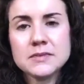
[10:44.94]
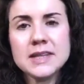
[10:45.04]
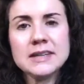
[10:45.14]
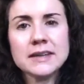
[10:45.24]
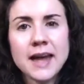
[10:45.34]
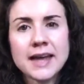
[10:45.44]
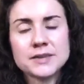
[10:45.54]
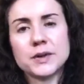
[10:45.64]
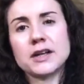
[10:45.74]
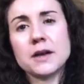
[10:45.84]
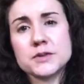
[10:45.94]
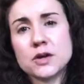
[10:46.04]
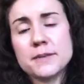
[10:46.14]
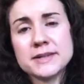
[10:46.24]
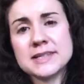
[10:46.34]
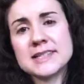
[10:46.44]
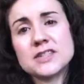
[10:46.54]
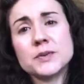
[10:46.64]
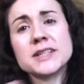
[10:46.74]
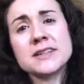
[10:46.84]
Yet, when it comes to our businesses,
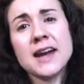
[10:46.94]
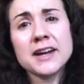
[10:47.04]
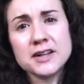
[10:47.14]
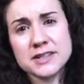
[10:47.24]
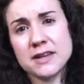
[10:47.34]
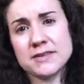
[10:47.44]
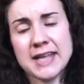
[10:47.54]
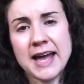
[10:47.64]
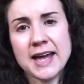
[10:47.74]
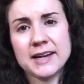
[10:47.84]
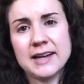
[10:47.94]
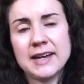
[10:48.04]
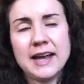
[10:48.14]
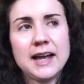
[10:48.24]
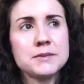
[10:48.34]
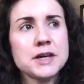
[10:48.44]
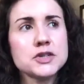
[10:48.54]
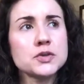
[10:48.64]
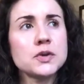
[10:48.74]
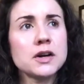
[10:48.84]
we deny ourselves that. I'm not
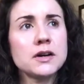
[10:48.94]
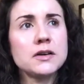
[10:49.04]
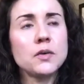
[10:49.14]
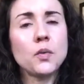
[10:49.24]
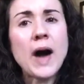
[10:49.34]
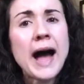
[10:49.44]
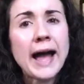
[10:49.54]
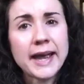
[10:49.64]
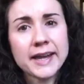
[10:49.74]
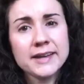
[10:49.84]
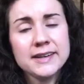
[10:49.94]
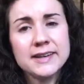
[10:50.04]
sure why.